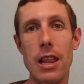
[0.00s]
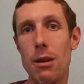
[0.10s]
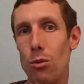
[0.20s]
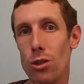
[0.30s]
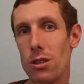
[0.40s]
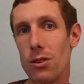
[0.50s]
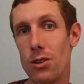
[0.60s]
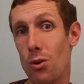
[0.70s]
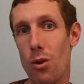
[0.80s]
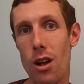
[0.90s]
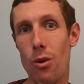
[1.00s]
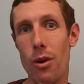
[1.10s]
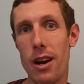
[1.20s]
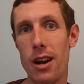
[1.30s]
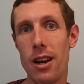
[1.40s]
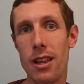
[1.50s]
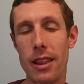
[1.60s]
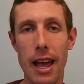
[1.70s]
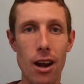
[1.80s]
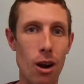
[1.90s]
I think most of us are well aware
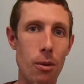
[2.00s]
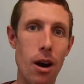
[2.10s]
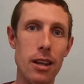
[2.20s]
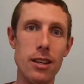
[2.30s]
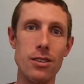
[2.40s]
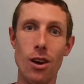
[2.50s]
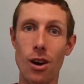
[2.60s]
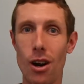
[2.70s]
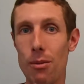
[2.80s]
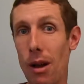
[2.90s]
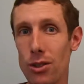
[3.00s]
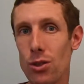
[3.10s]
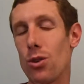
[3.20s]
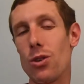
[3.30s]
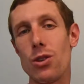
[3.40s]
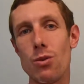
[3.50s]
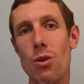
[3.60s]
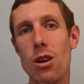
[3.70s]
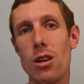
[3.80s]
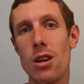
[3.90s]
that our bodies are about 2/3
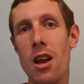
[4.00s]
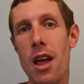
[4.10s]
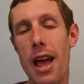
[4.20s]
water,